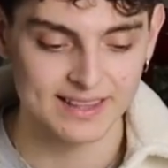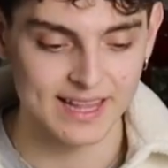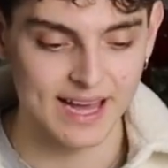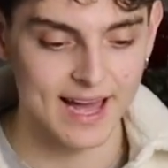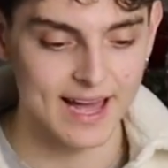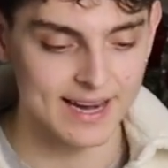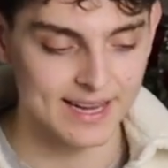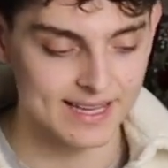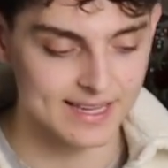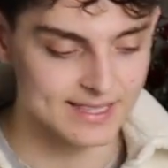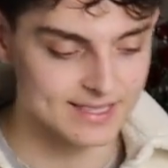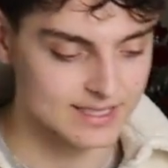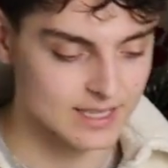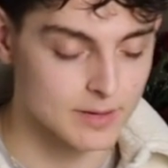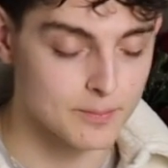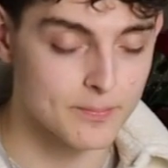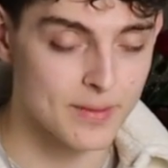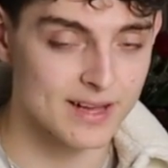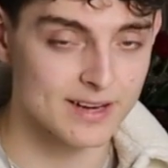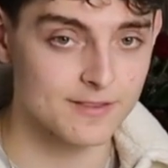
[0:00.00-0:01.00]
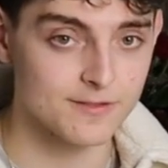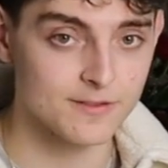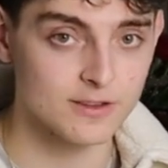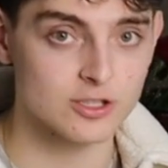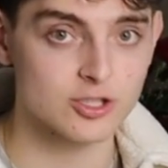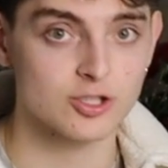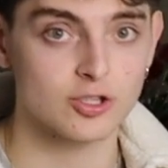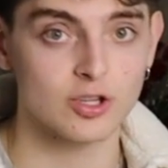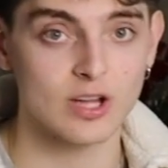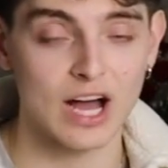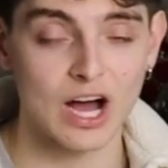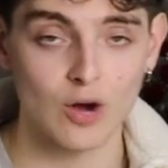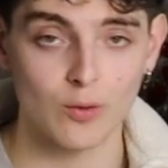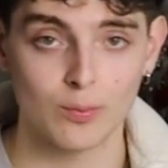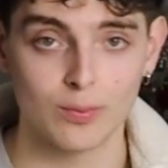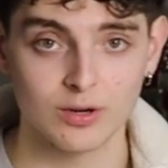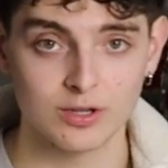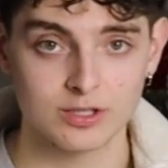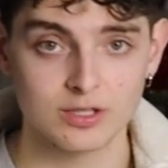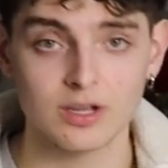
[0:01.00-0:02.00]
that is a beneficial
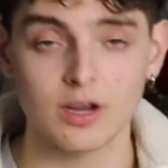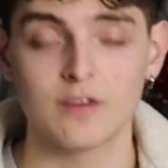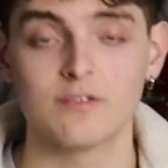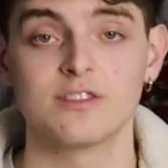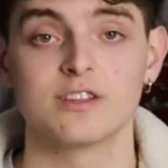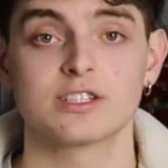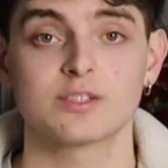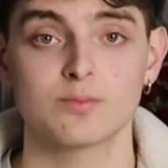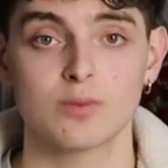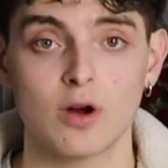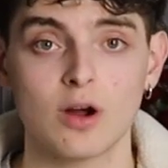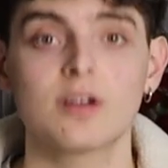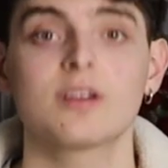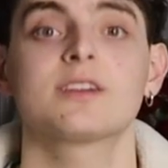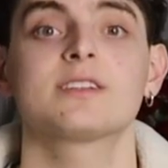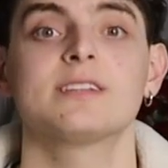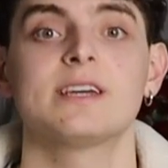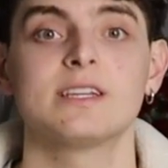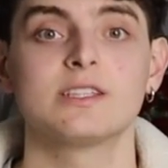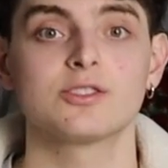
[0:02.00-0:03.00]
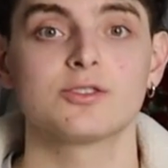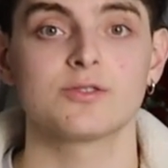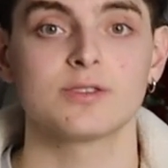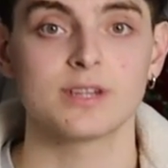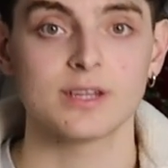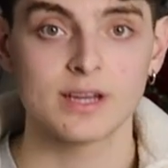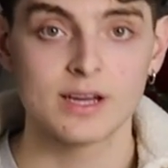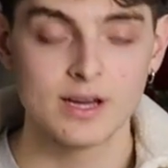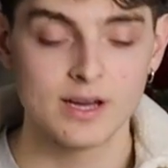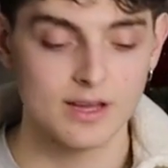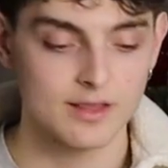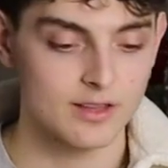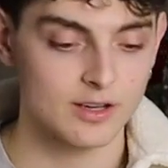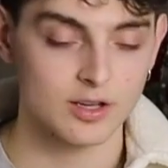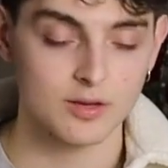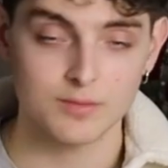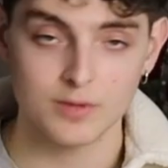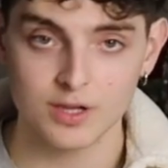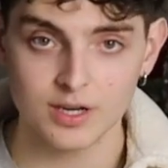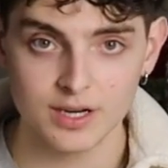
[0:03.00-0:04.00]
output of this product entering the
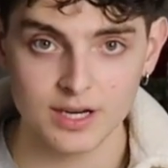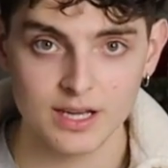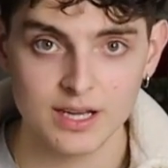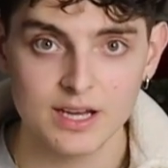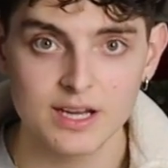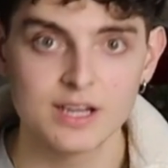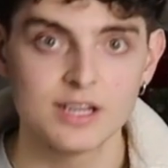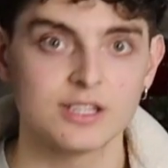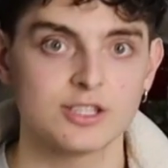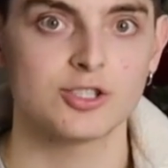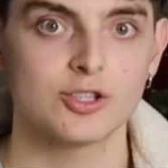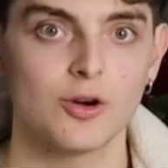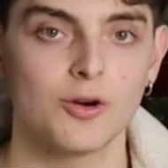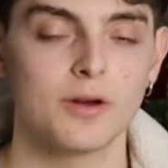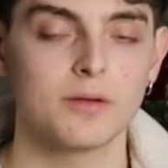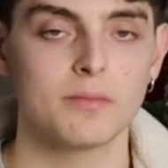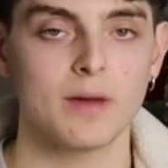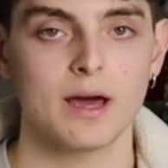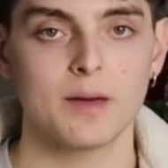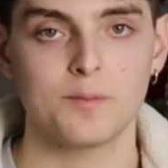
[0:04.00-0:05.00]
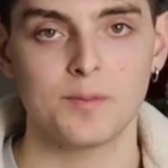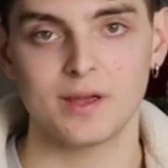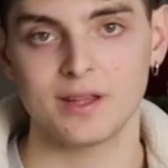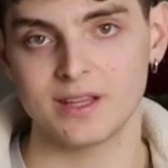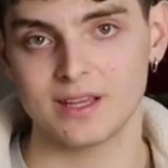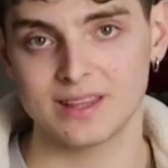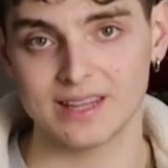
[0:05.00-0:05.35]
community. So in my opinion,